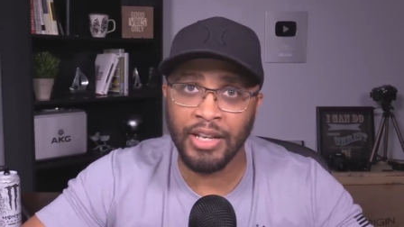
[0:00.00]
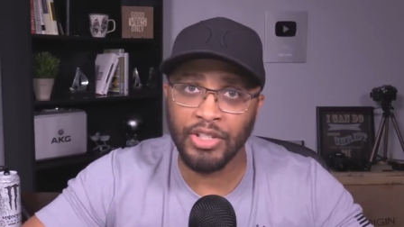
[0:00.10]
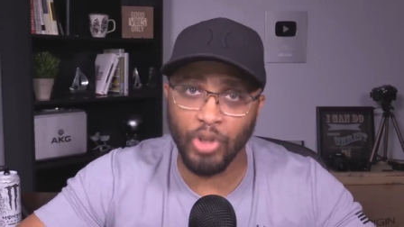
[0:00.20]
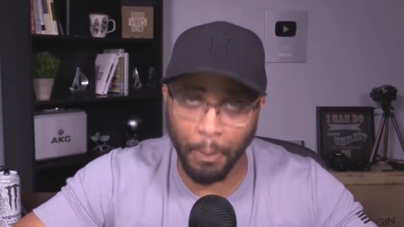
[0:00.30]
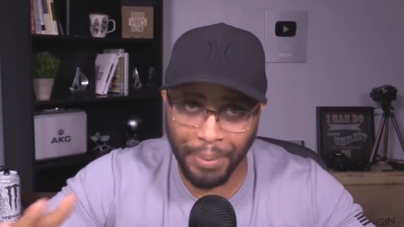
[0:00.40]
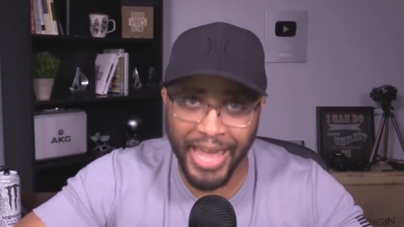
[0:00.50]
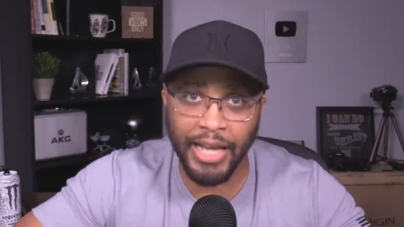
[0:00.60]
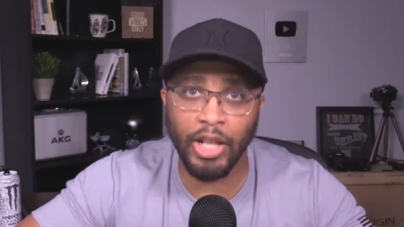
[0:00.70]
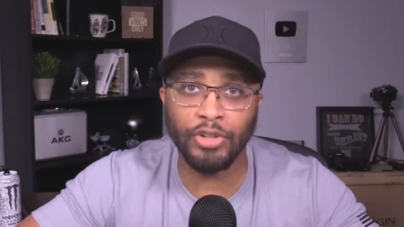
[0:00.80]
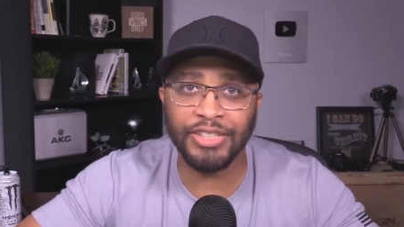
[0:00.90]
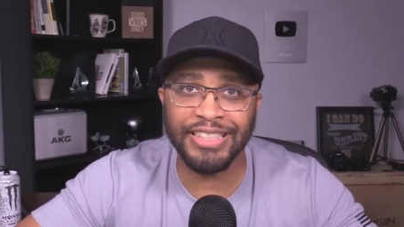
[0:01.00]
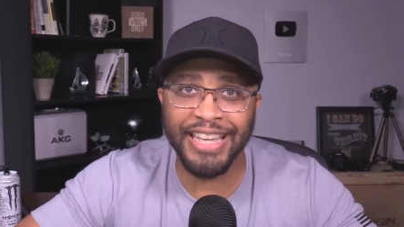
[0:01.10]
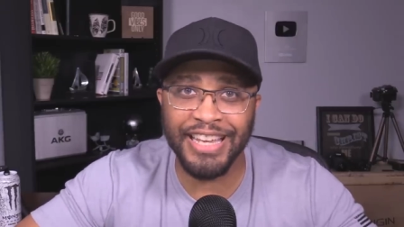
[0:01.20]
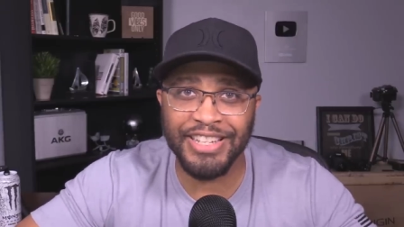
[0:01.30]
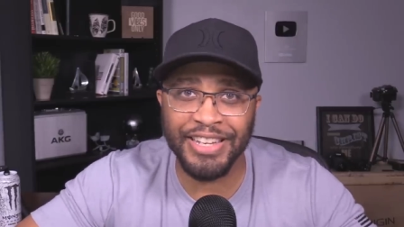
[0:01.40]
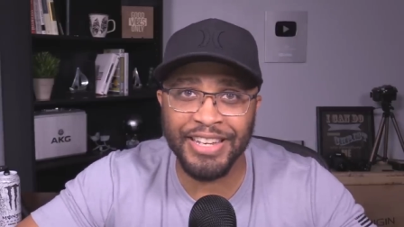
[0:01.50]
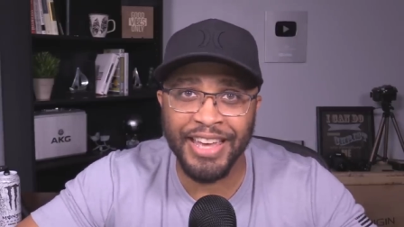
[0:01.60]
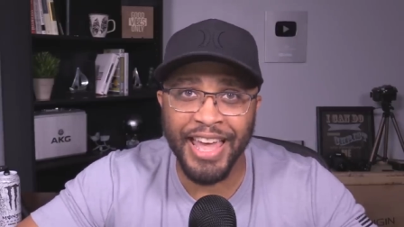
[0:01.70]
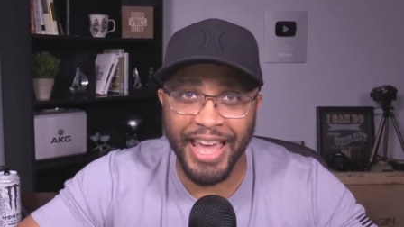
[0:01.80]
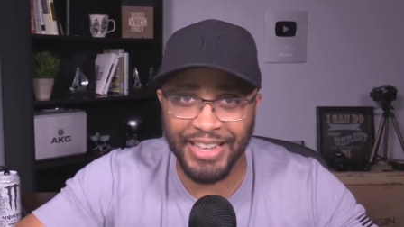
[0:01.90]
So pay close attention
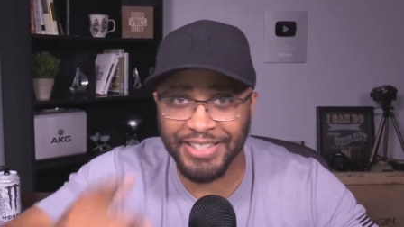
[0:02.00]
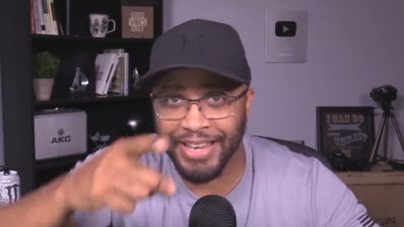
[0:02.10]
and stay